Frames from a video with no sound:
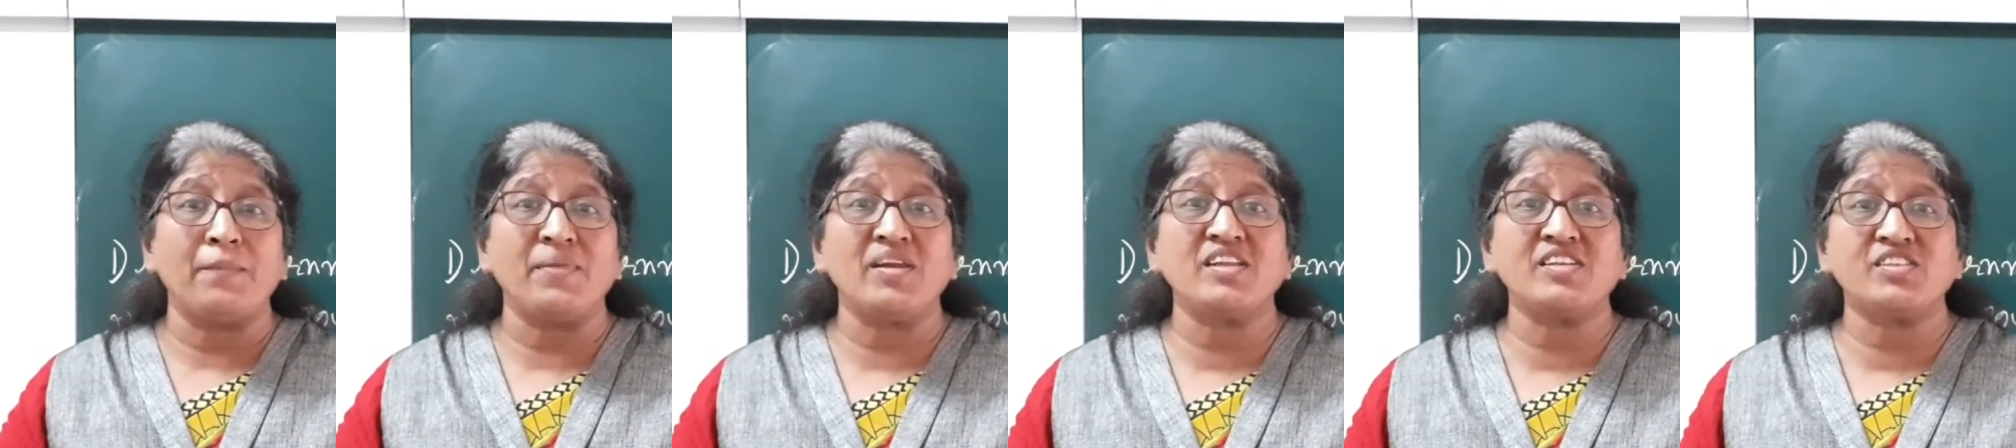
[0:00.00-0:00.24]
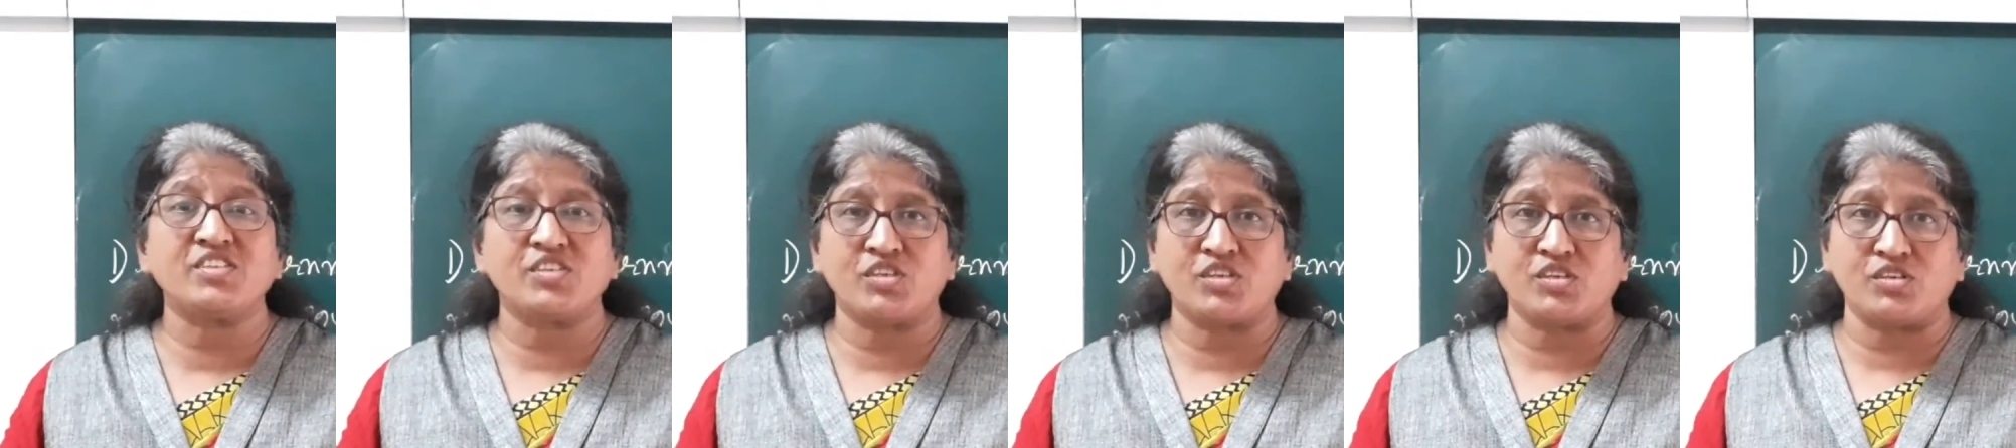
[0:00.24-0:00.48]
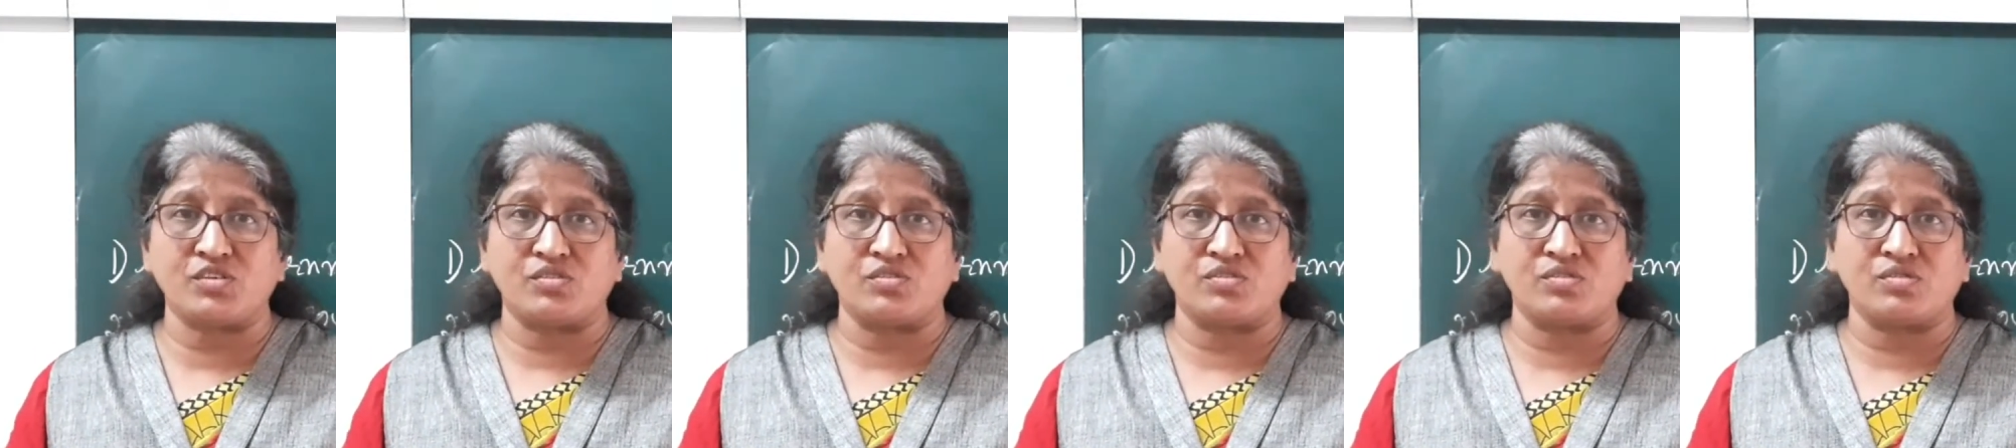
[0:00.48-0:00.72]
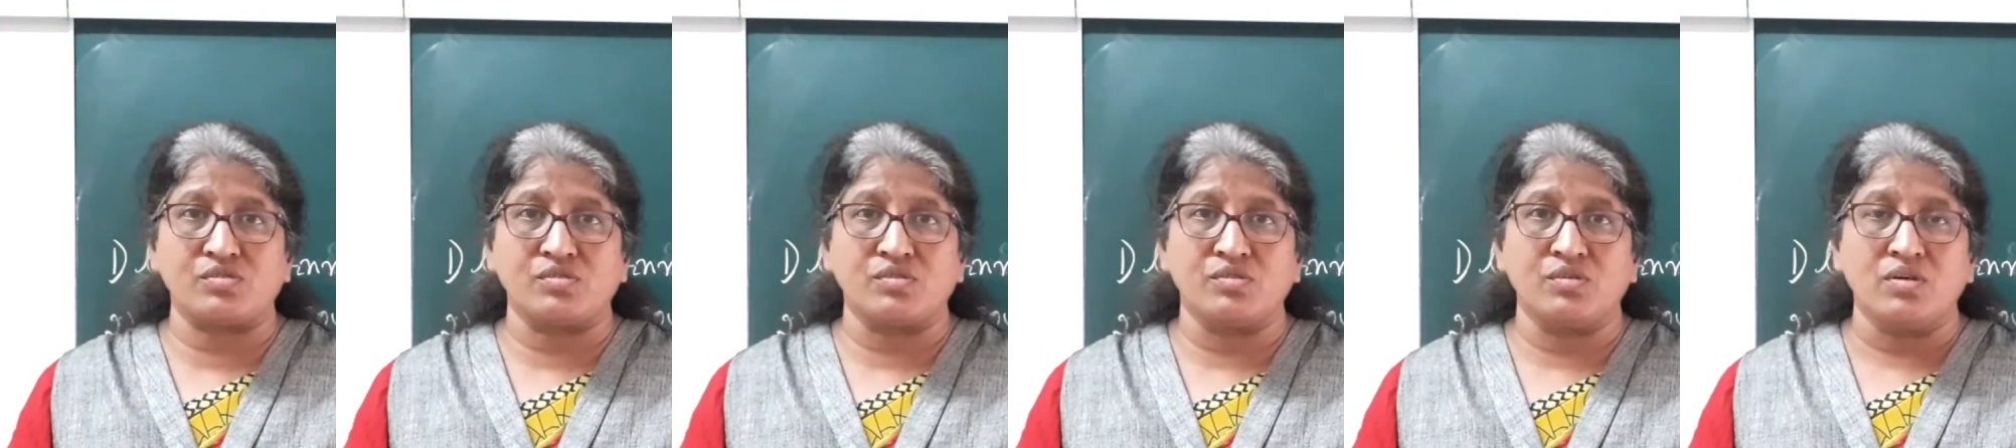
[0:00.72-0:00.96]

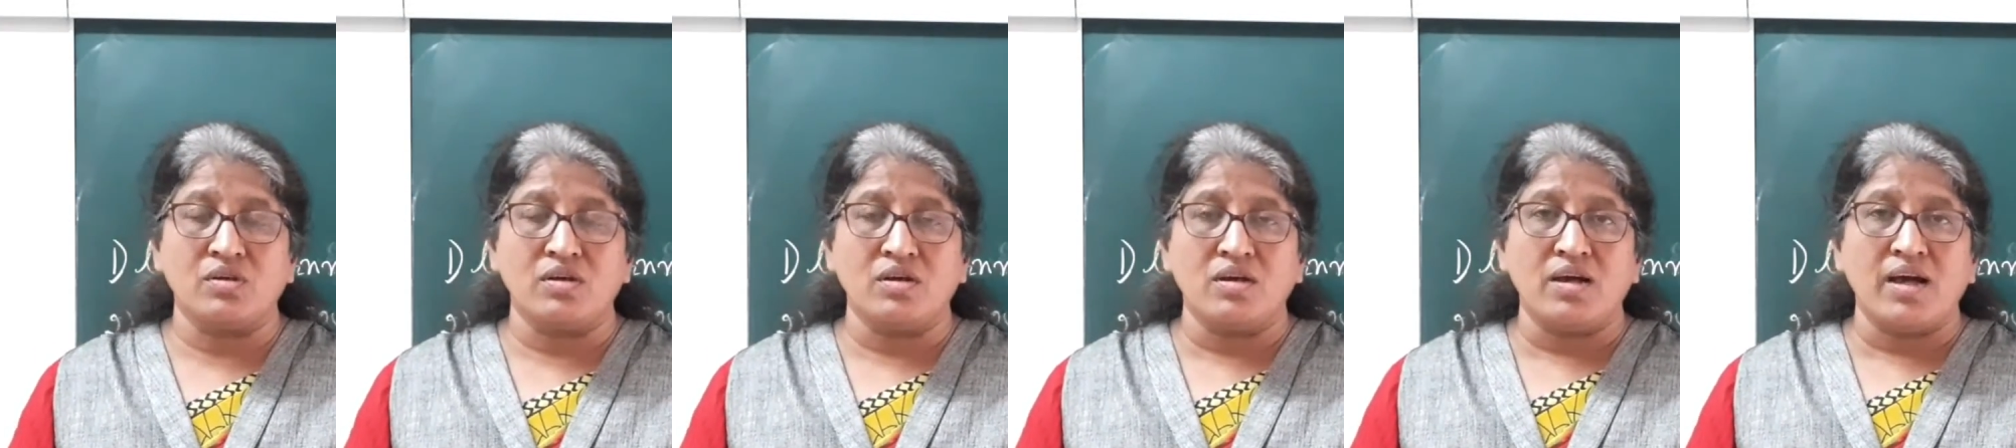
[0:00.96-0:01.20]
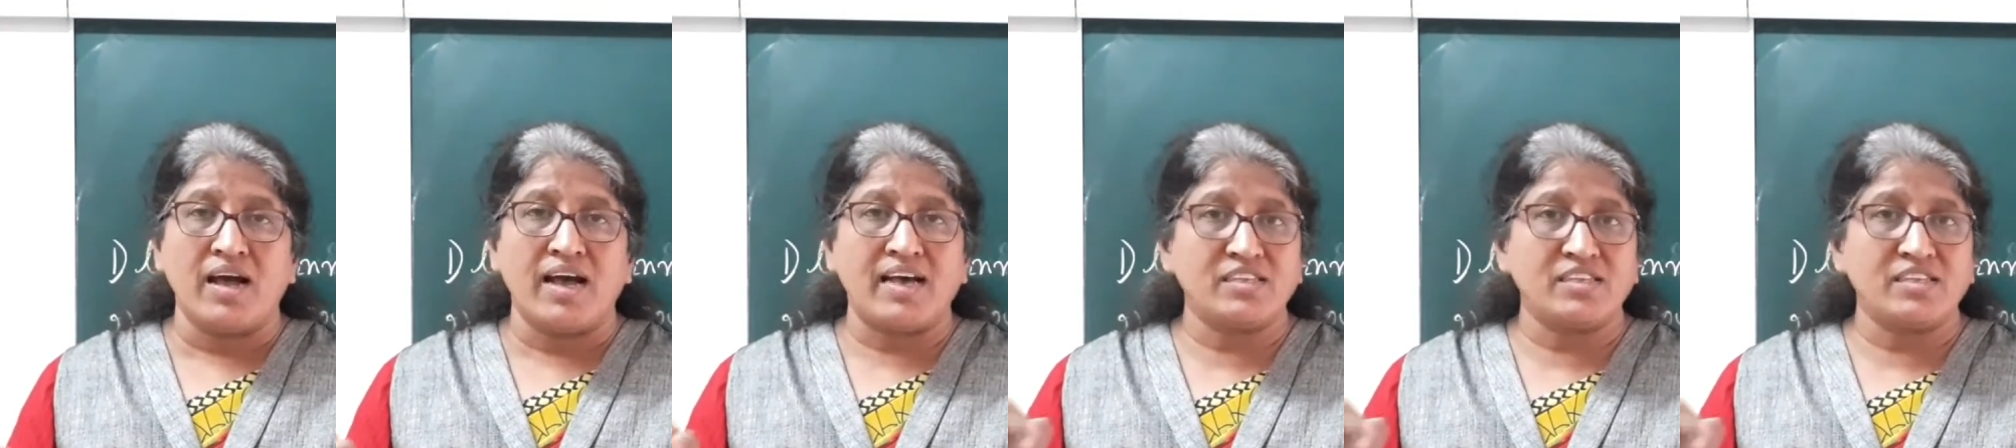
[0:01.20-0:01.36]
ministers,